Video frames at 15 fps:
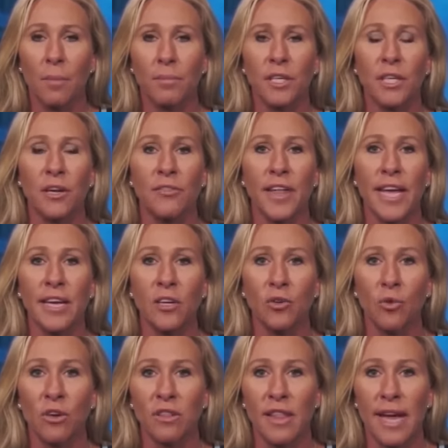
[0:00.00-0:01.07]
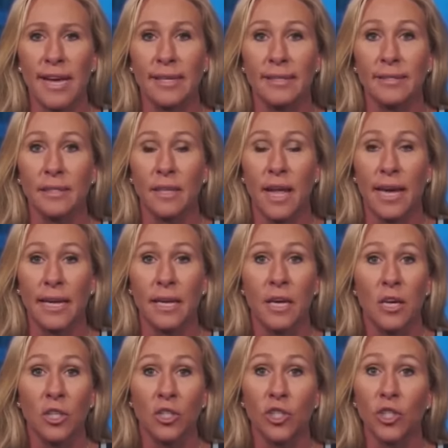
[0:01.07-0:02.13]
you know, they ignore things like
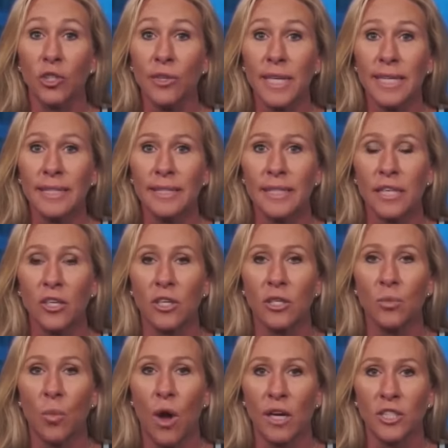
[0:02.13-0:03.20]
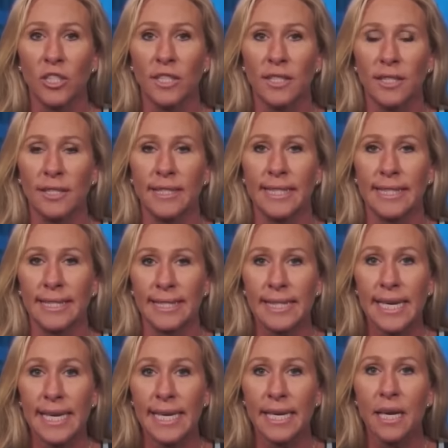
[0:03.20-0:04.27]
shootings here in Washington,
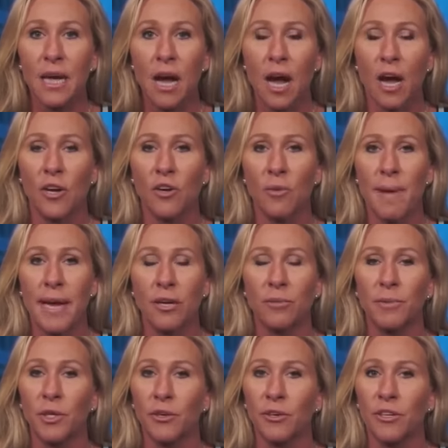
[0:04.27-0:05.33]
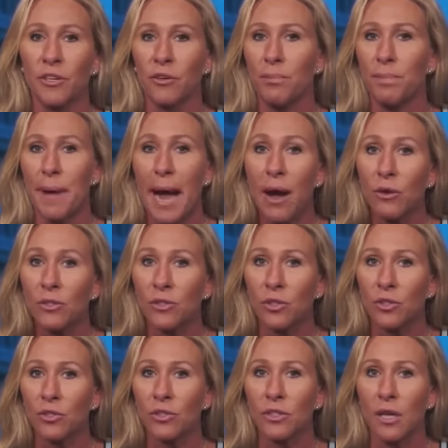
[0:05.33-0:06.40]
D.C. under Mayor Muriel
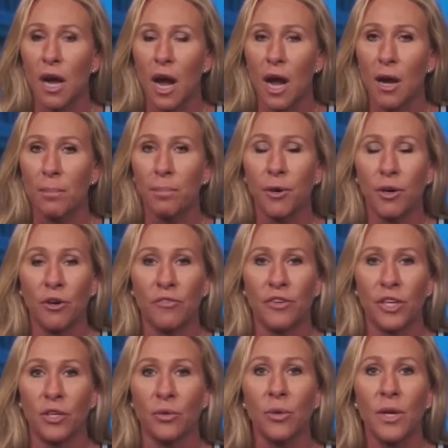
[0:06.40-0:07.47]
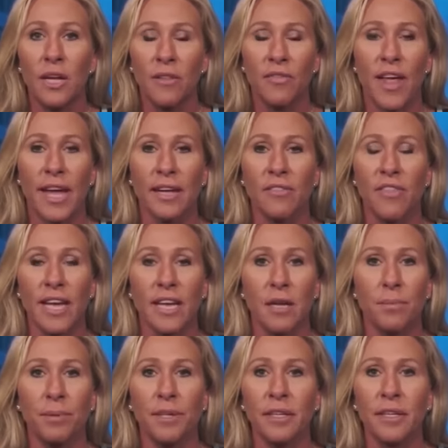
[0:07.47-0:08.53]
Bowser's purview. They
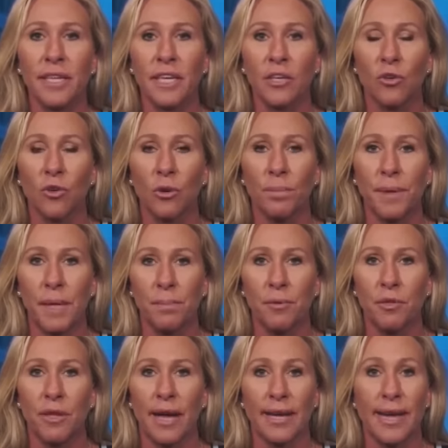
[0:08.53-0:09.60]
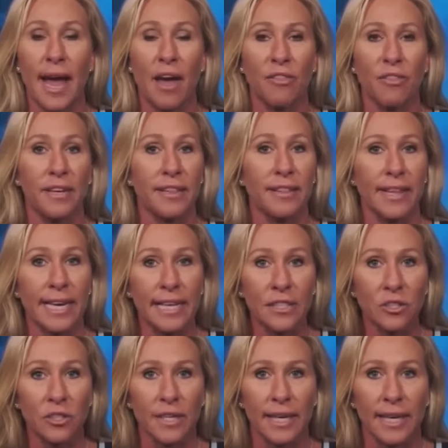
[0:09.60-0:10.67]
completely ignore people like Kathleen
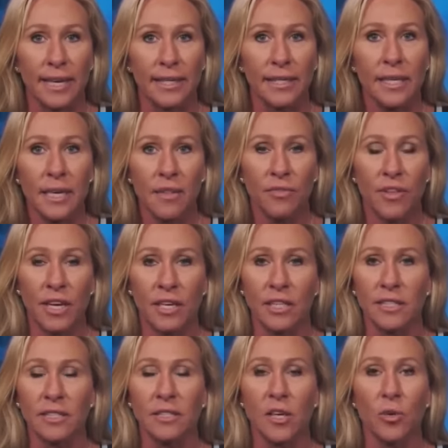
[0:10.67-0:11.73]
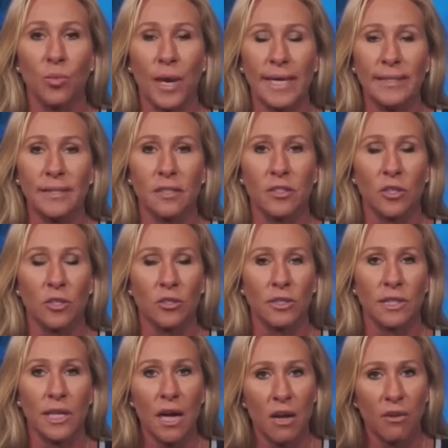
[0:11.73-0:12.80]
Landerkin that is so racist
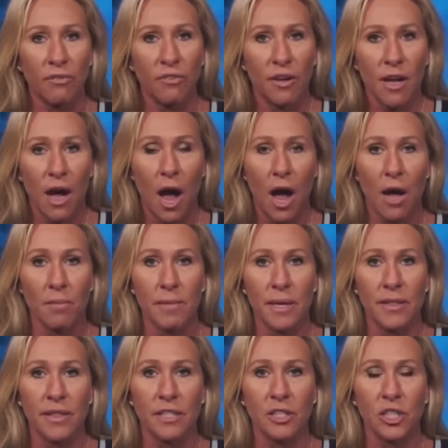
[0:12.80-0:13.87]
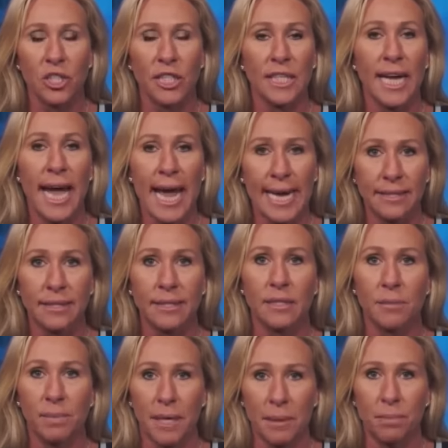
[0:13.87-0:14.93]
herself. And that she
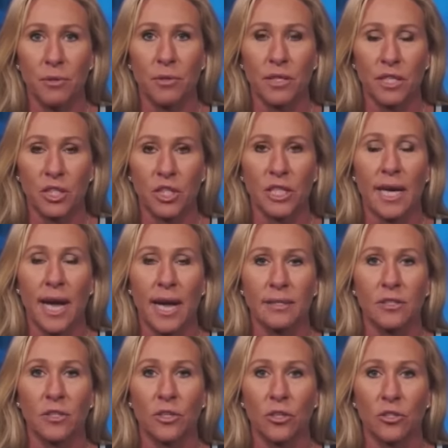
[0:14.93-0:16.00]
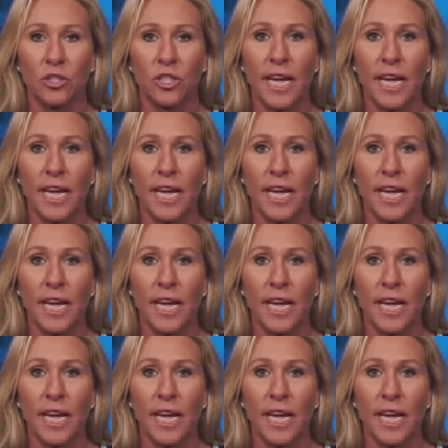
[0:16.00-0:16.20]
hates the people that she has in her